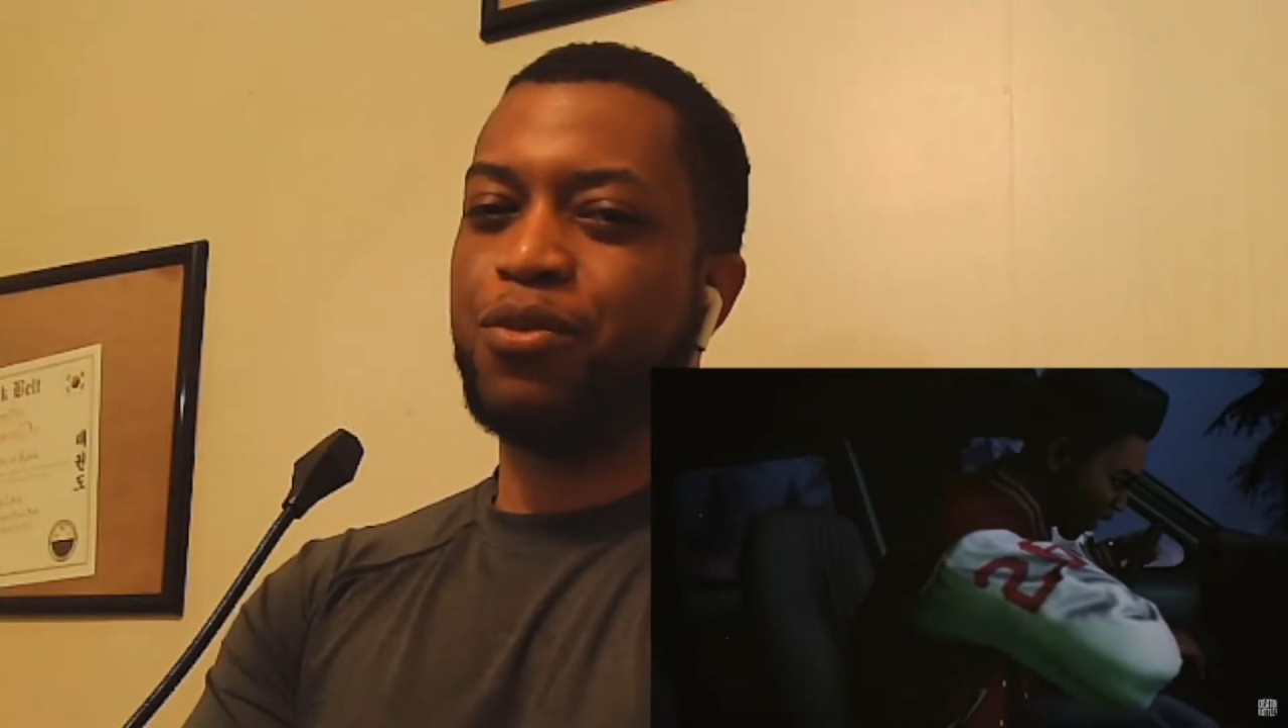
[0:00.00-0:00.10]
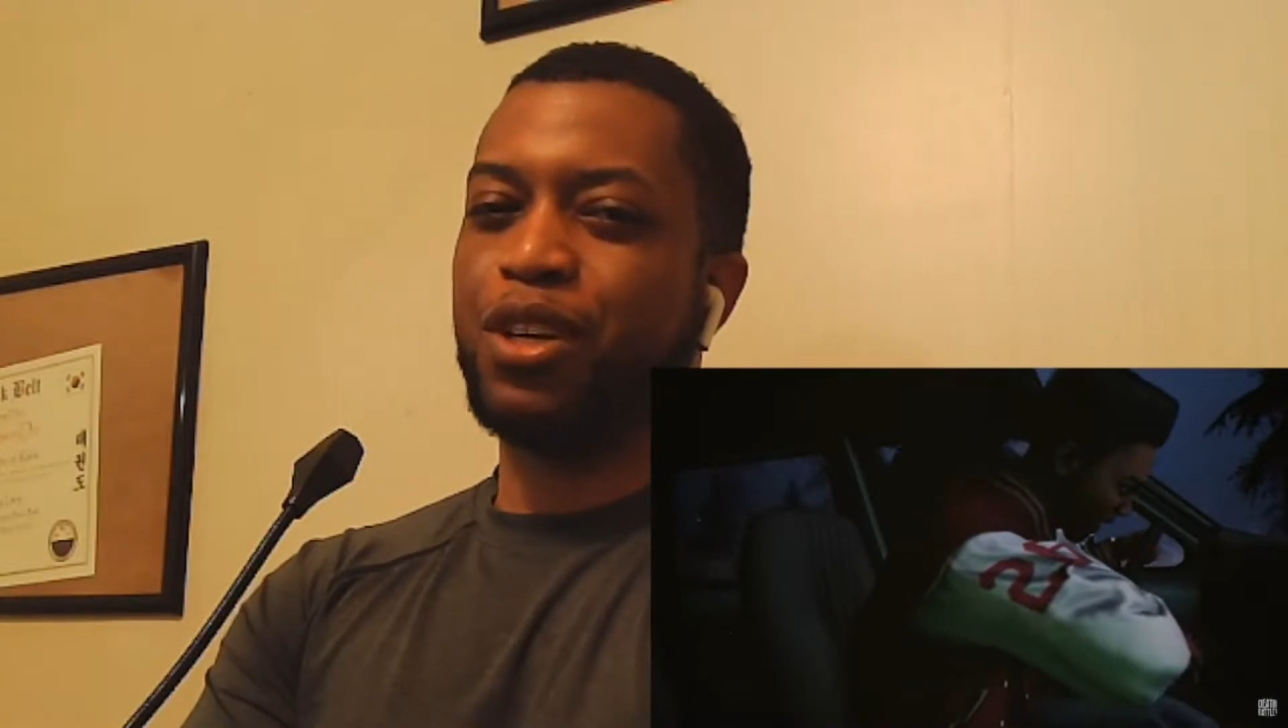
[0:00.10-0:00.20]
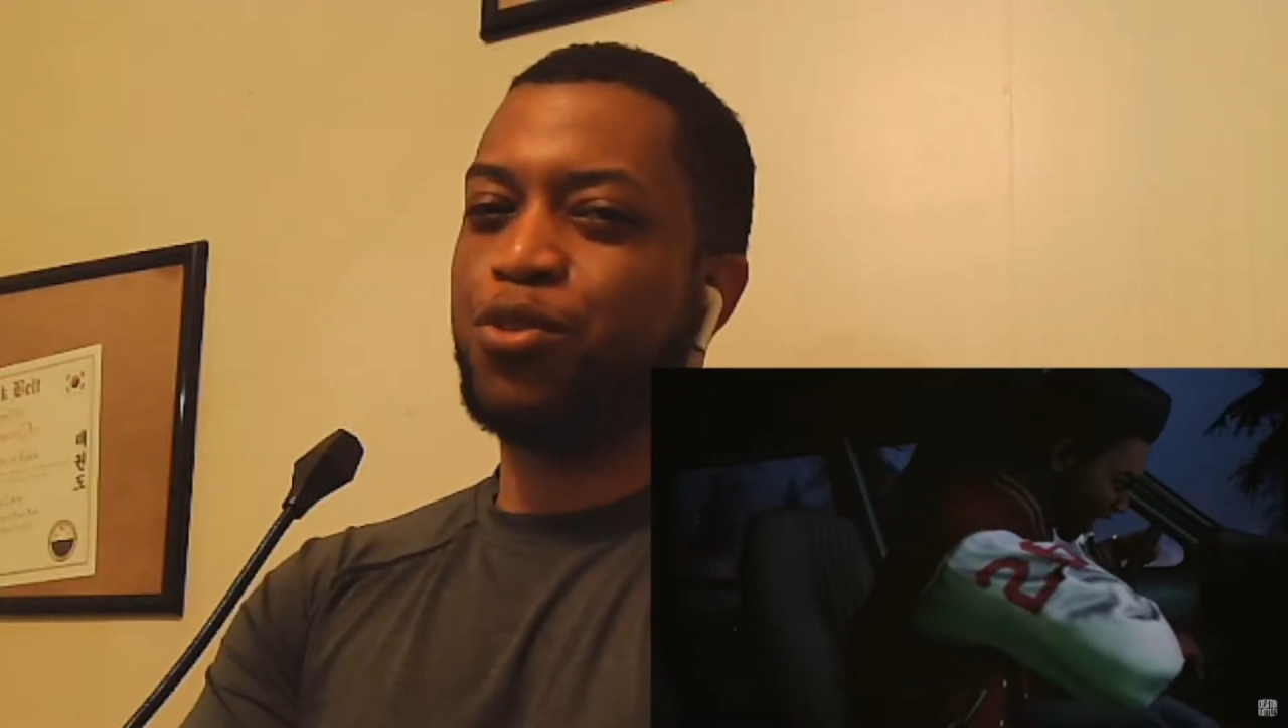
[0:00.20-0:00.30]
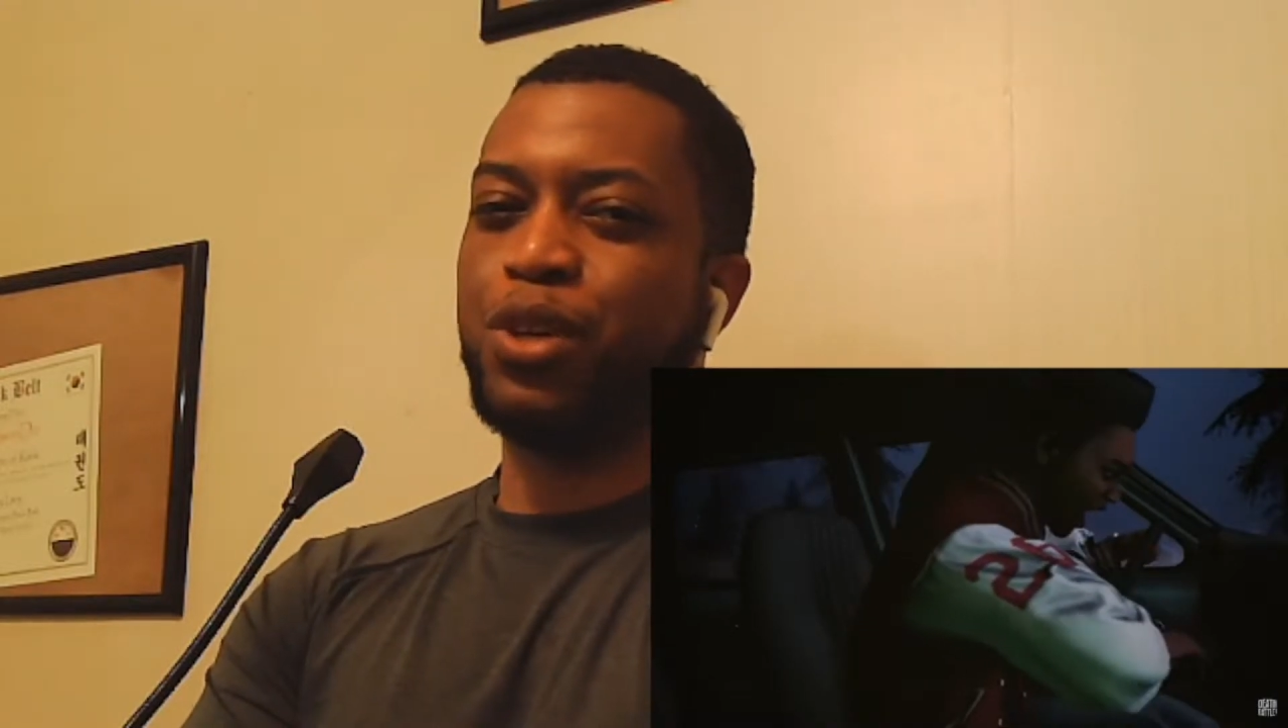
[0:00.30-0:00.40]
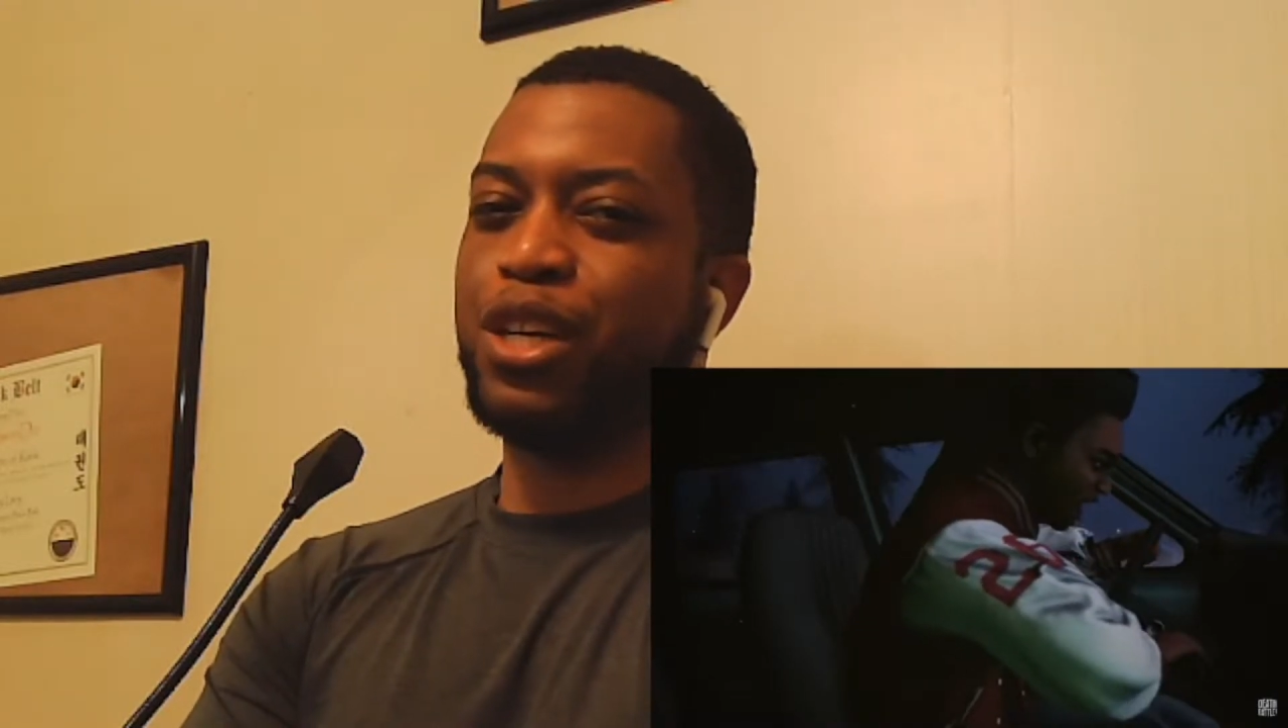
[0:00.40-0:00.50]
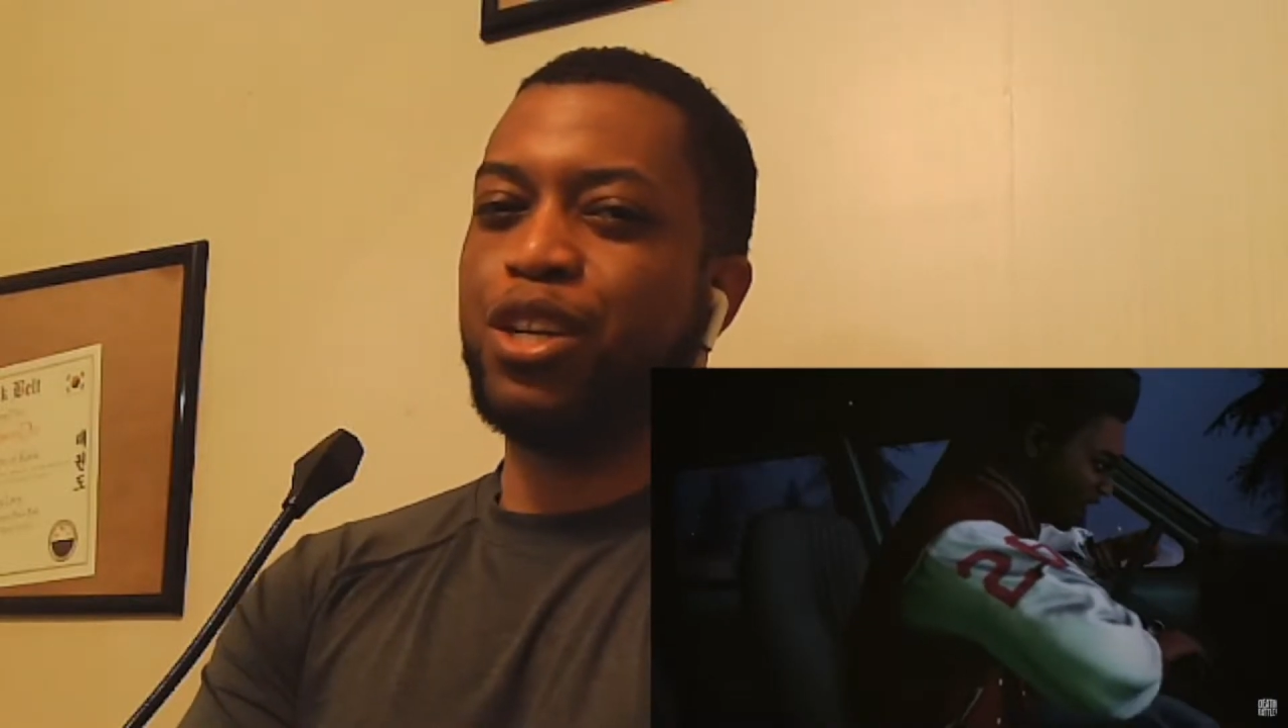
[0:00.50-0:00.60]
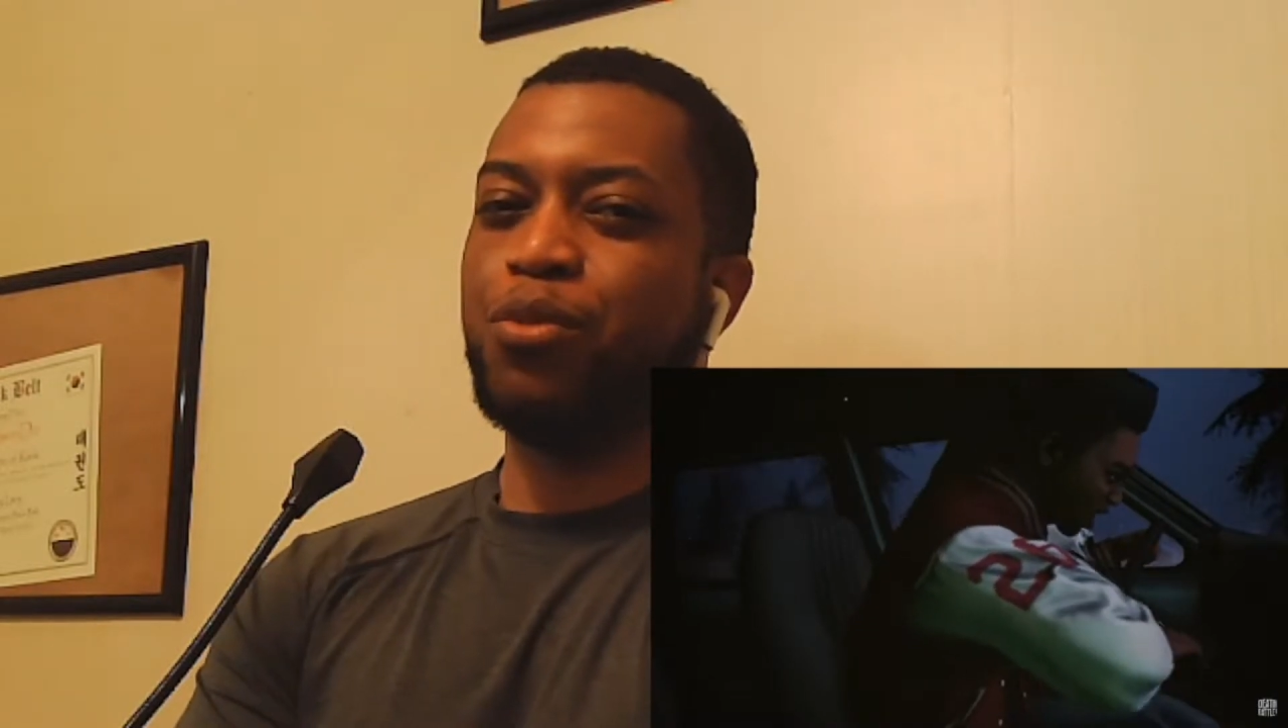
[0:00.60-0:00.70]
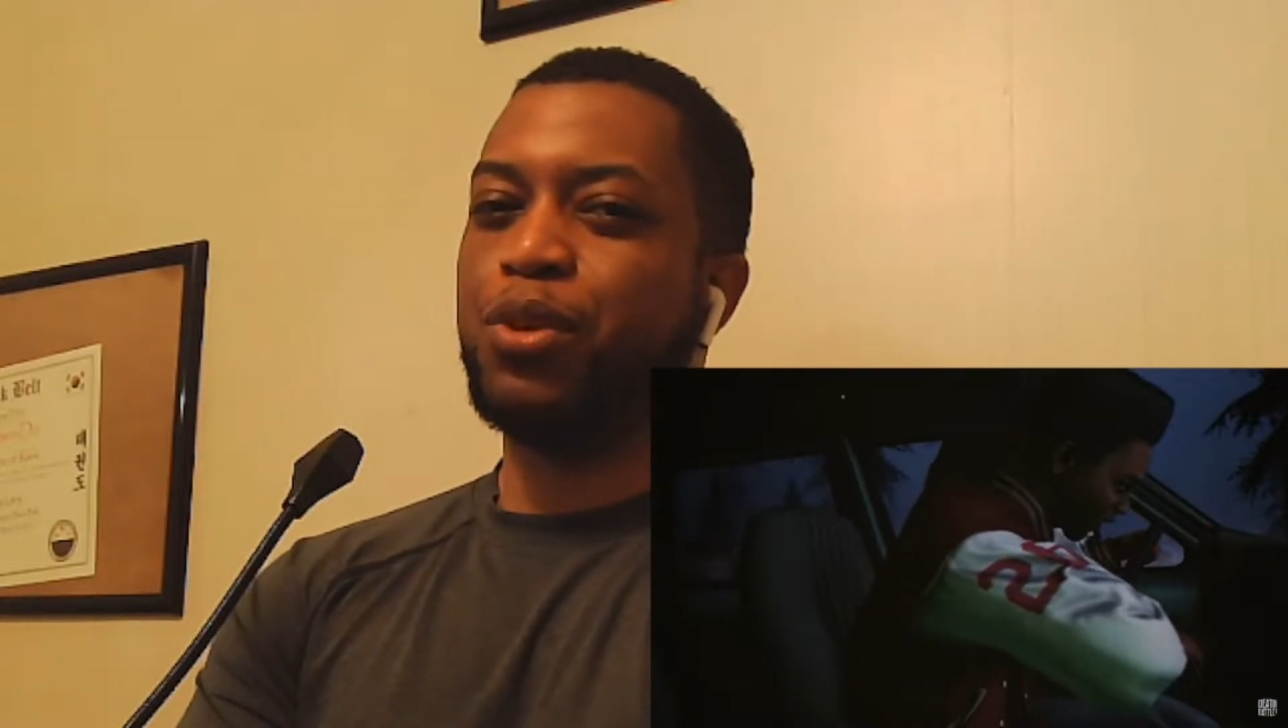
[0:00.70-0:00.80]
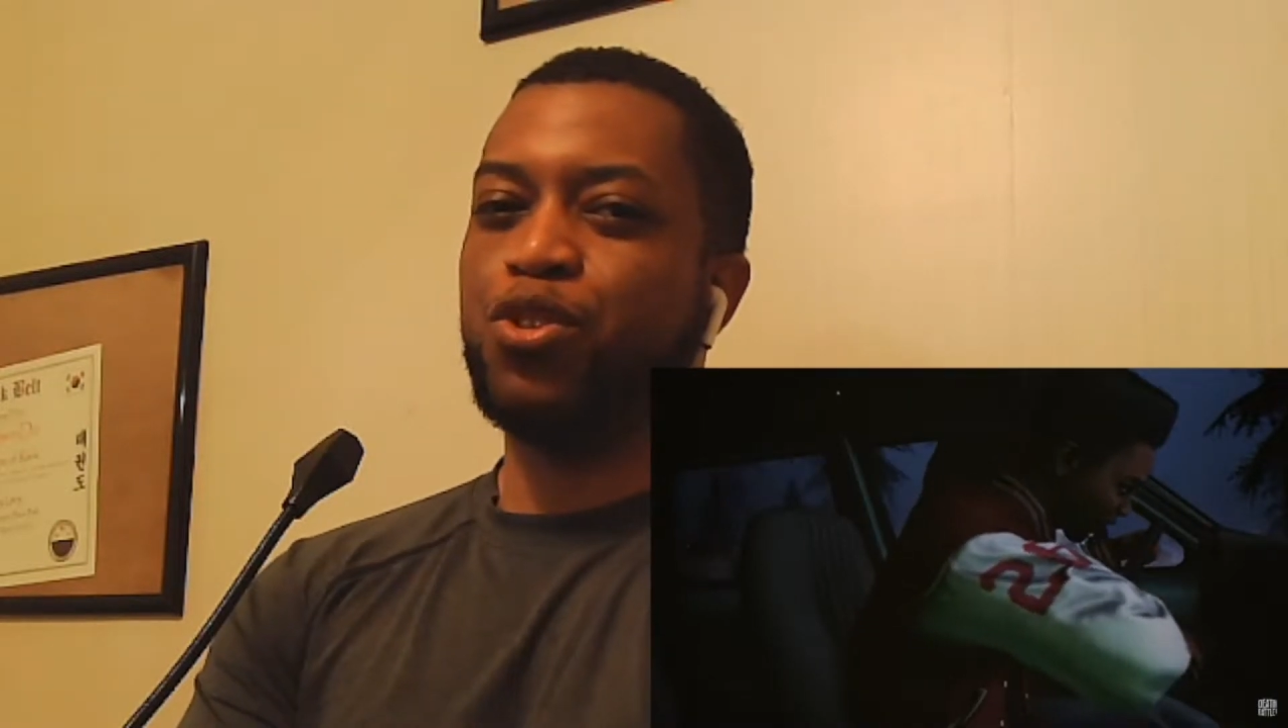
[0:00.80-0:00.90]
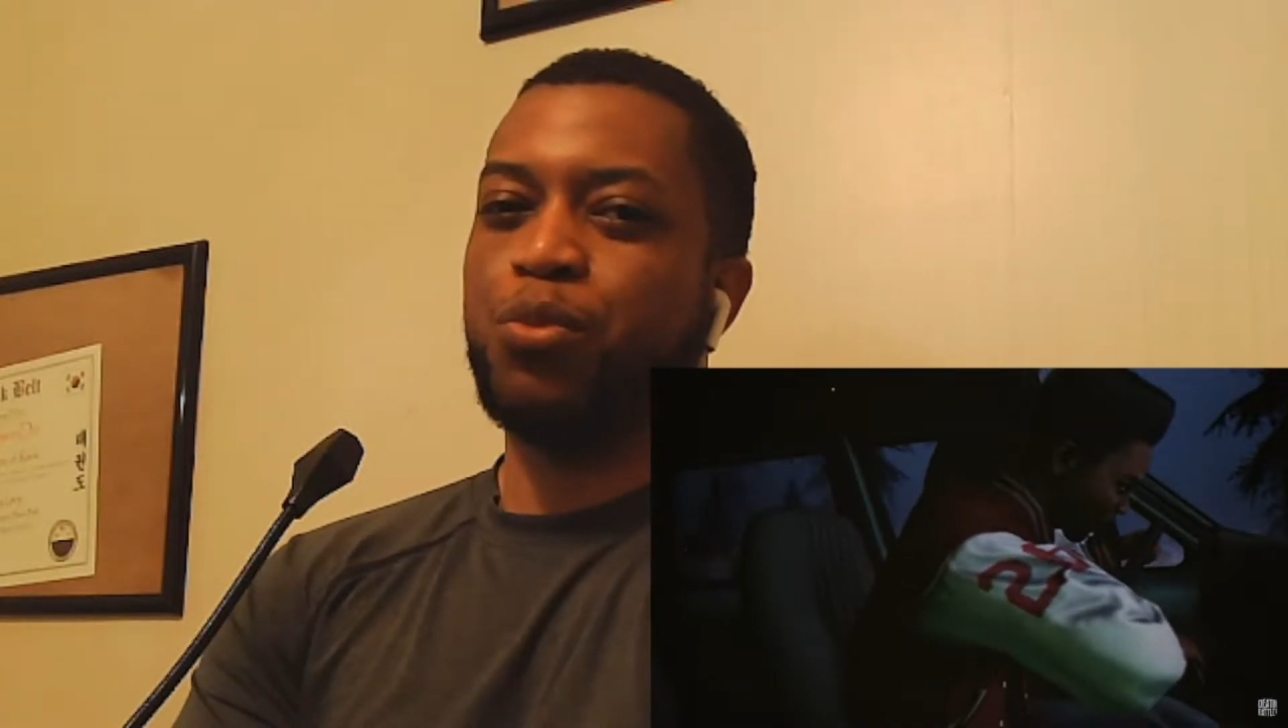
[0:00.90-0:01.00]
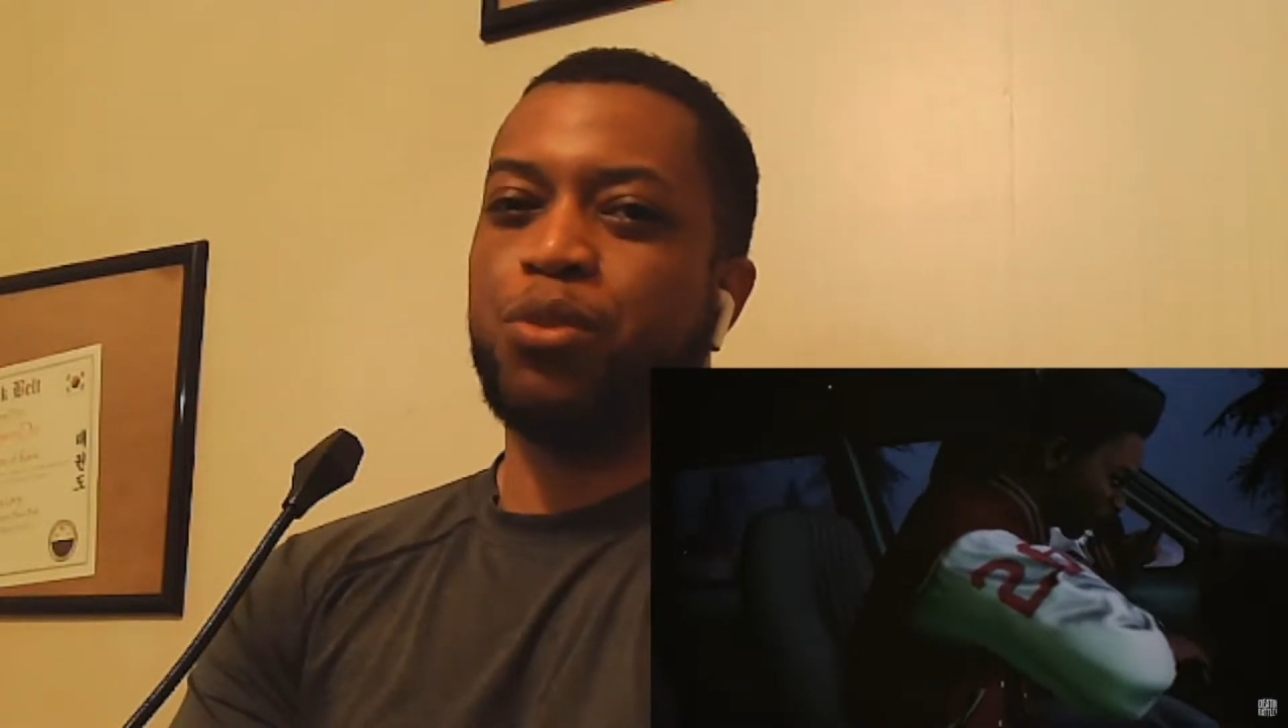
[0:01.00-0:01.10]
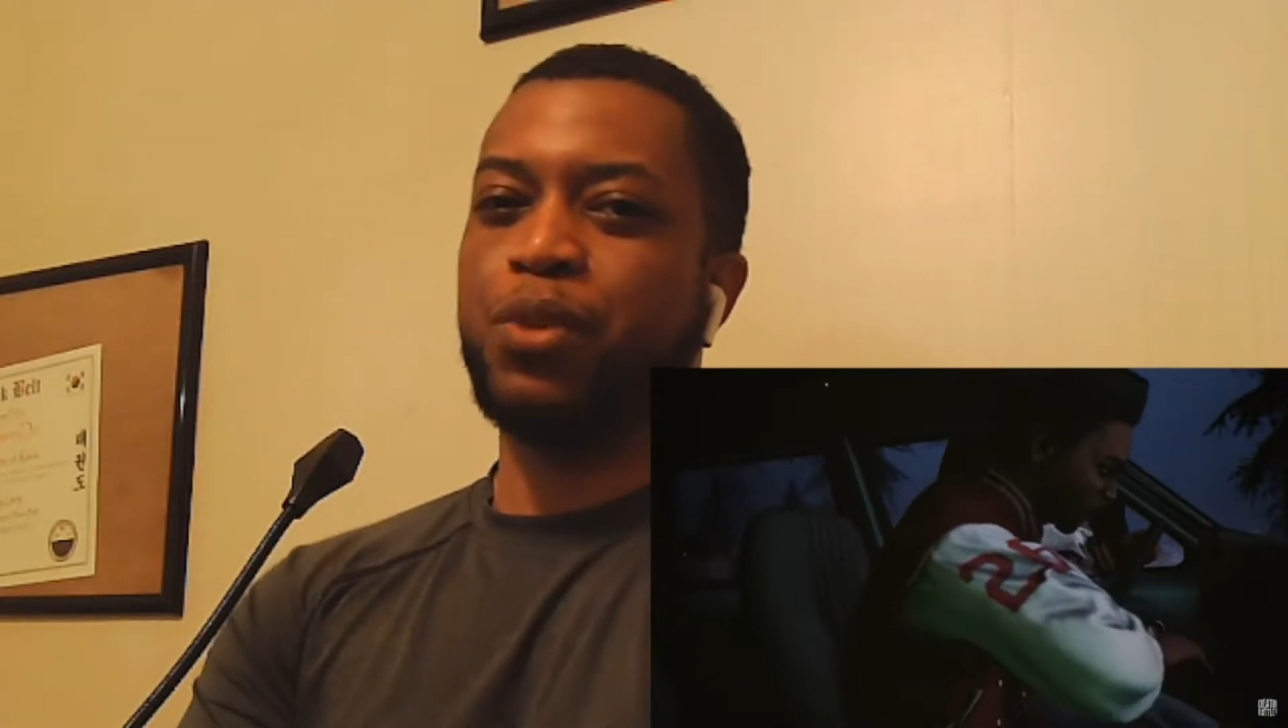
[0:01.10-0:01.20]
That's why I've never been too much